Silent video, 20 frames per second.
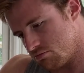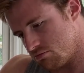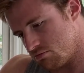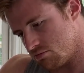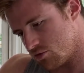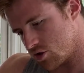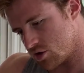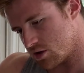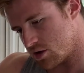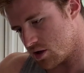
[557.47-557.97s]

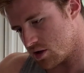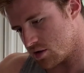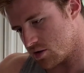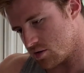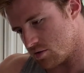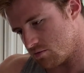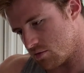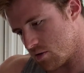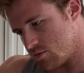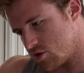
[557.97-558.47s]
looks nice.
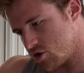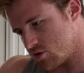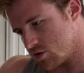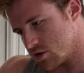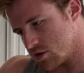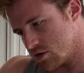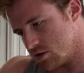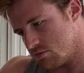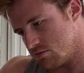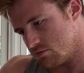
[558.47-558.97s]
I'm
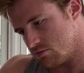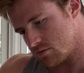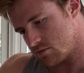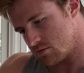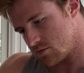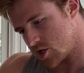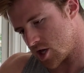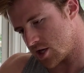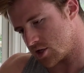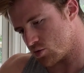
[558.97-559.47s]
interested.
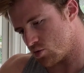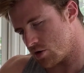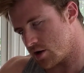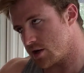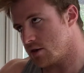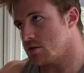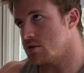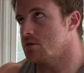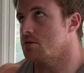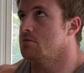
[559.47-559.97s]

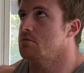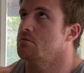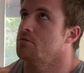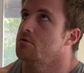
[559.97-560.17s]
Taste-wise,